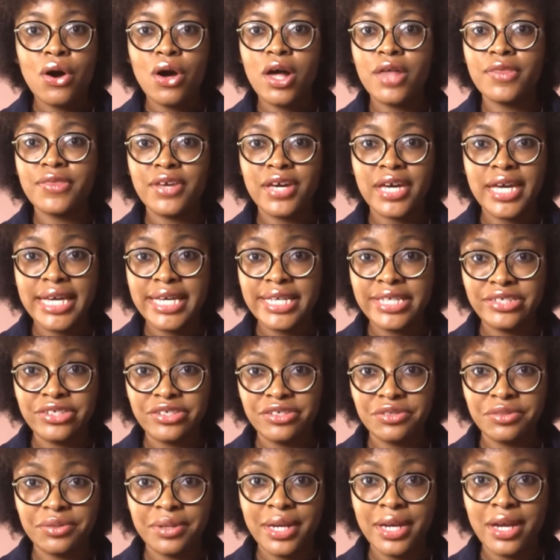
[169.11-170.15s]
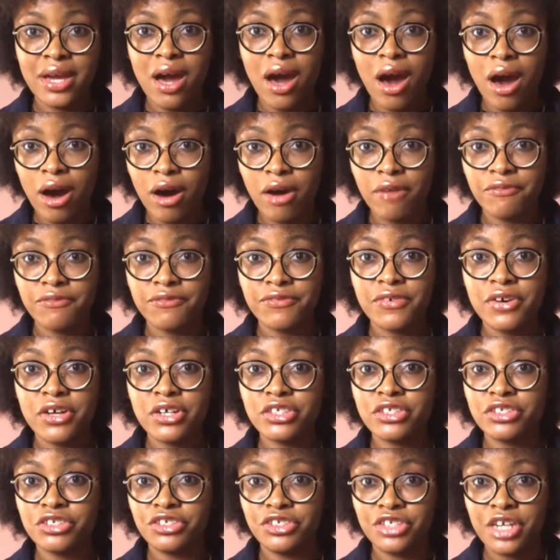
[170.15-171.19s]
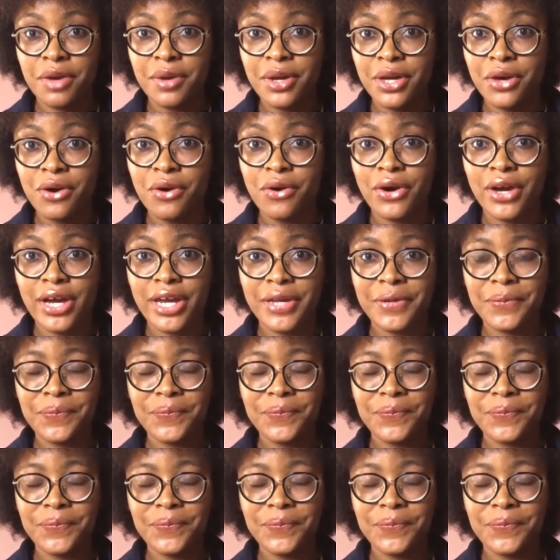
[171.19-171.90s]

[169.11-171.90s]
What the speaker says: the history of Jheri Curl.